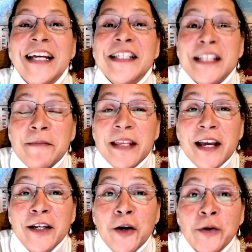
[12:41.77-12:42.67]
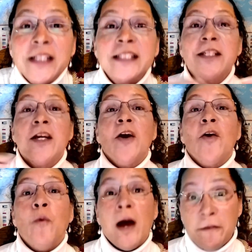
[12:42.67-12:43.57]
Something I noticed
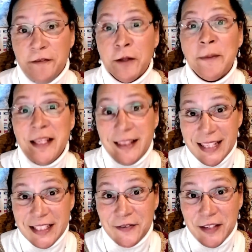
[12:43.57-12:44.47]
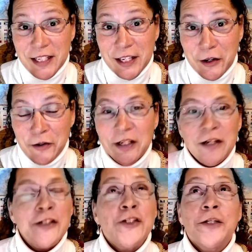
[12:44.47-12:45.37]
while filming this video
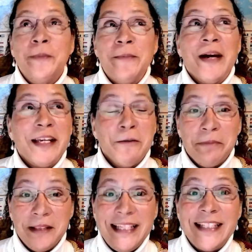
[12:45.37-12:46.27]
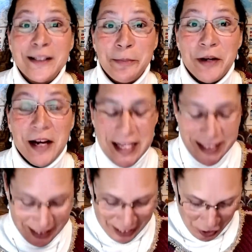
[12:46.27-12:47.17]
took me by complete
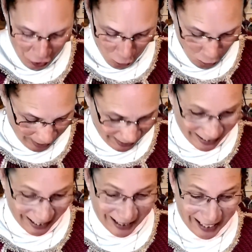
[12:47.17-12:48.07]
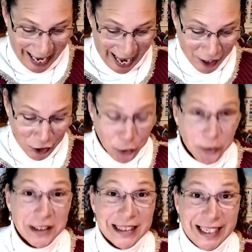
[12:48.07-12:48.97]
surprise was that the
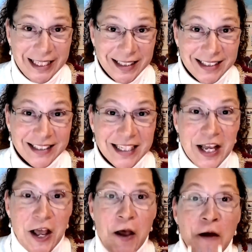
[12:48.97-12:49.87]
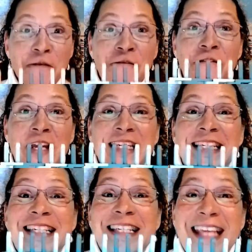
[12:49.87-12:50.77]
actual links fit
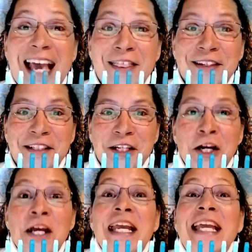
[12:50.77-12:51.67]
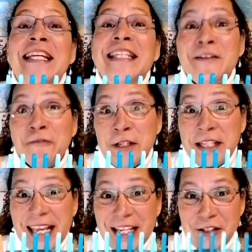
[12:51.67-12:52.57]
together in different
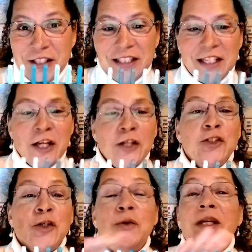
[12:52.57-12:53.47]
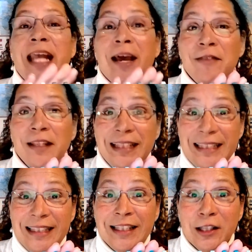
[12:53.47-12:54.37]
gauges. So you can have
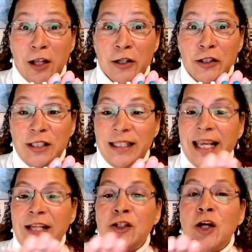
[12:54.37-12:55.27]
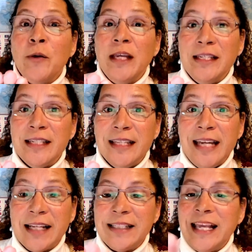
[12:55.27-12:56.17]
the largest gauge going into the
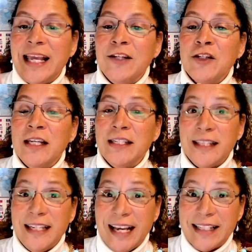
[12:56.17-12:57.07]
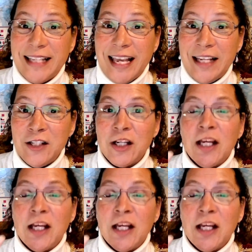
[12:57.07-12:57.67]
next gauge, into the next gauge.